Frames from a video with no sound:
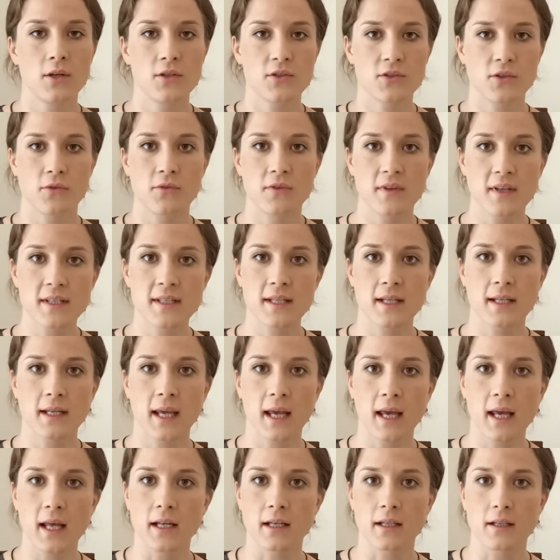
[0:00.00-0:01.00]
So this
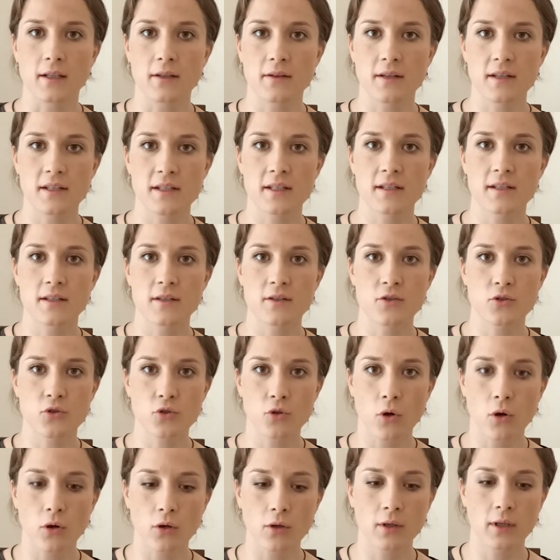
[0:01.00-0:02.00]
is a
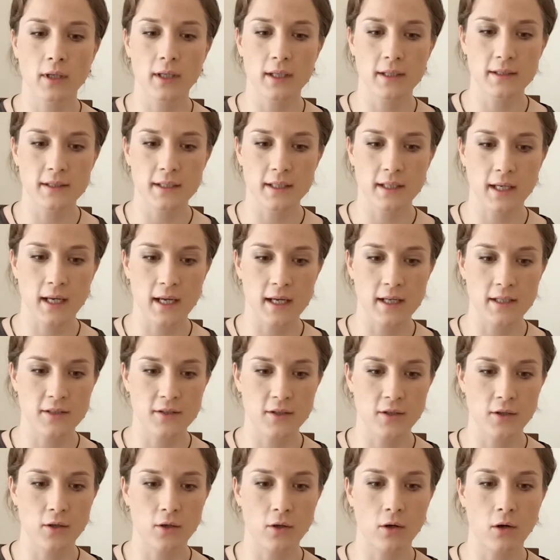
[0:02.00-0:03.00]
strong
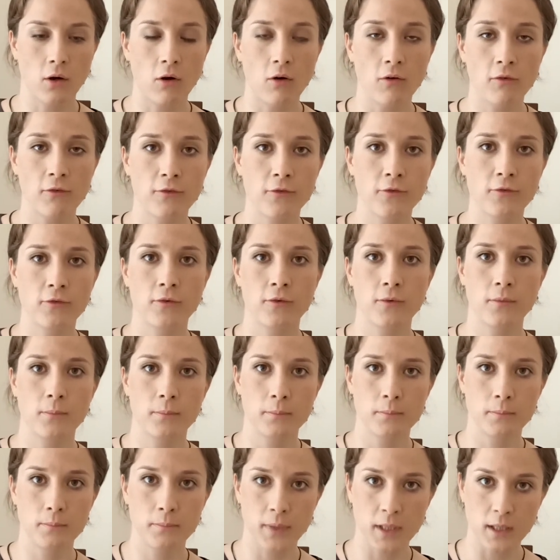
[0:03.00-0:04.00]
indicator of
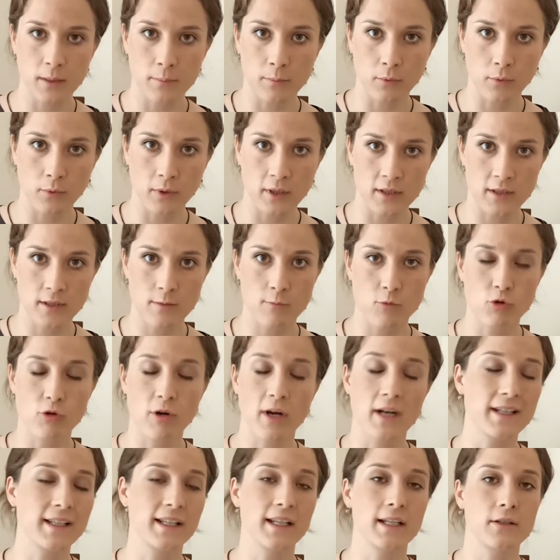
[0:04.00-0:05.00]
people in
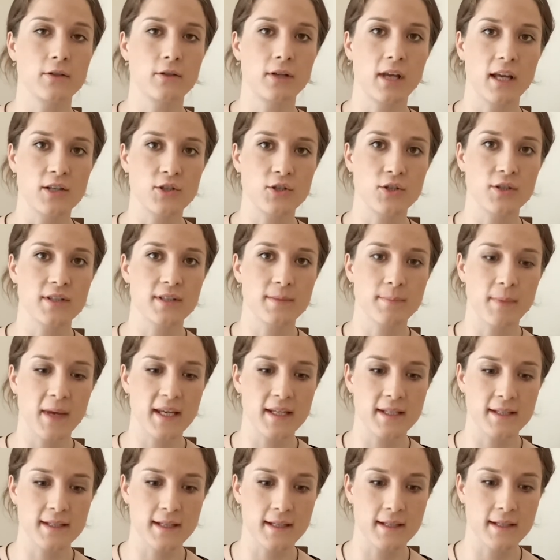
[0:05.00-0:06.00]
democratic education
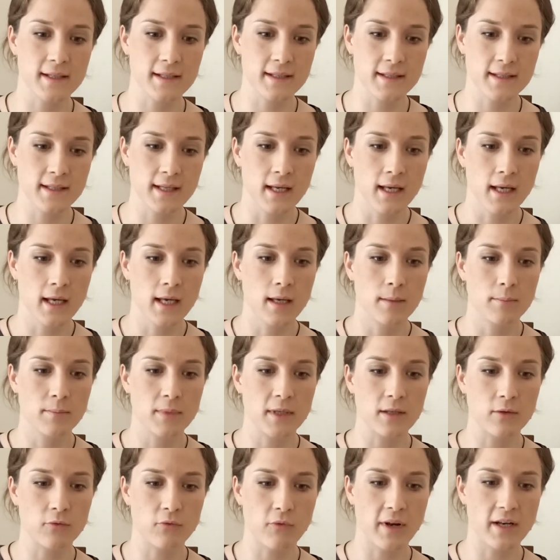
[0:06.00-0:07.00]
spaces
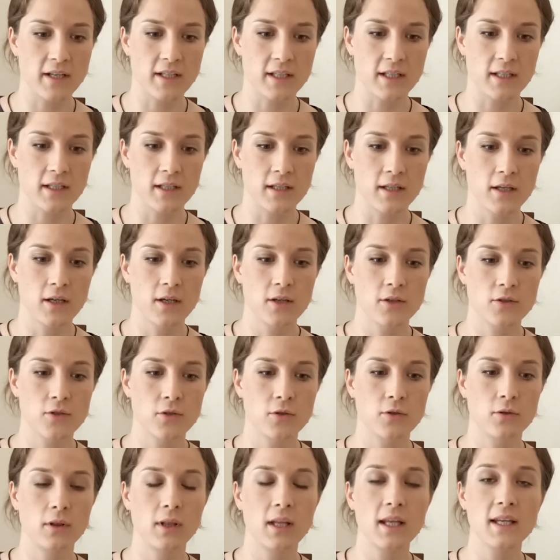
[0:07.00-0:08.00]
being ready
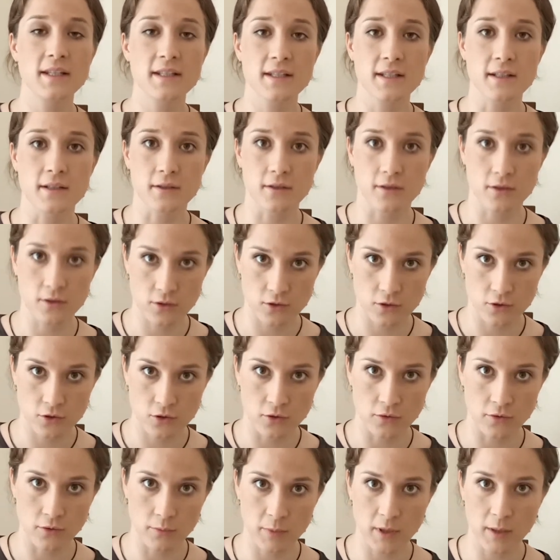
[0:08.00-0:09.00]
to listen
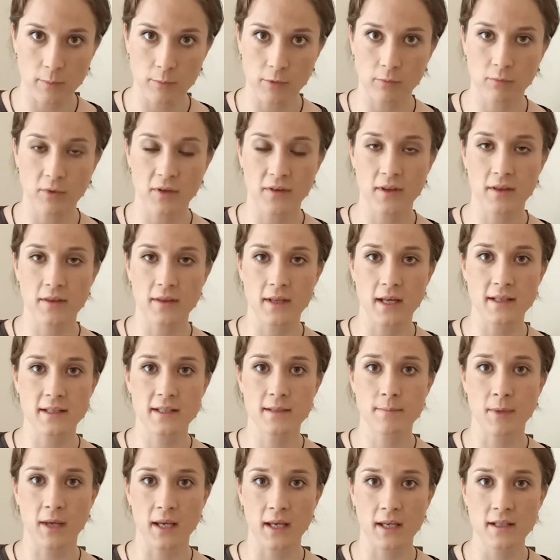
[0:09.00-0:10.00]
to the people within that
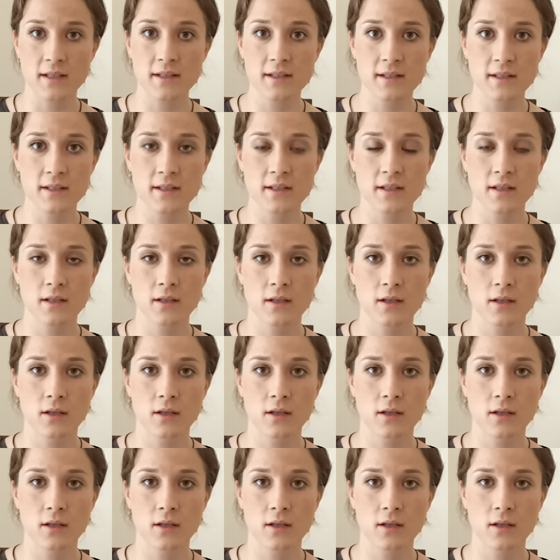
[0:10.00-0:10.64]
space,